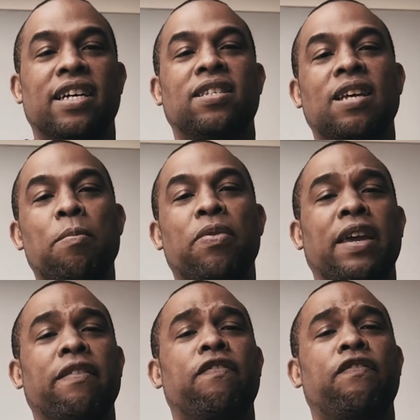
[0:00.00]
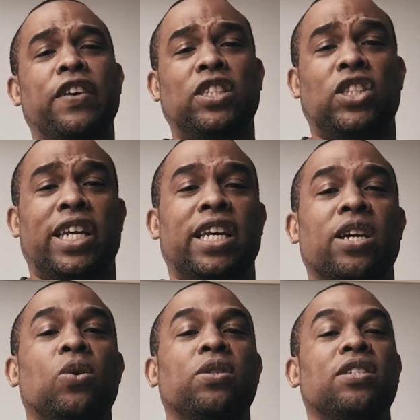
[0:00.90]
that something
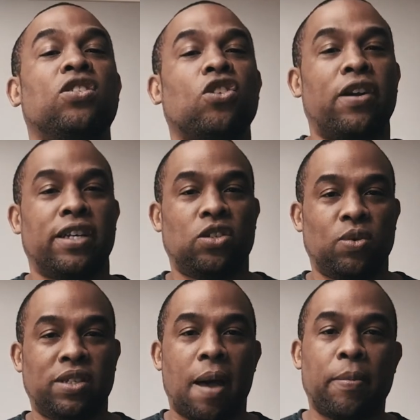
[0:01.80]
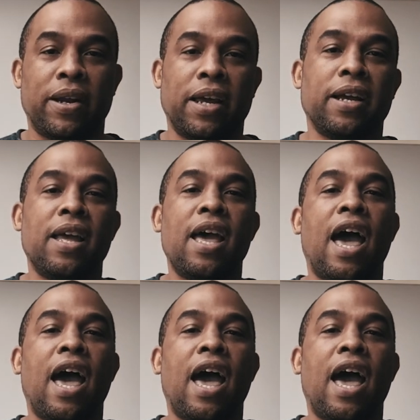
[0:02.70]
fishy or dishonest was happening,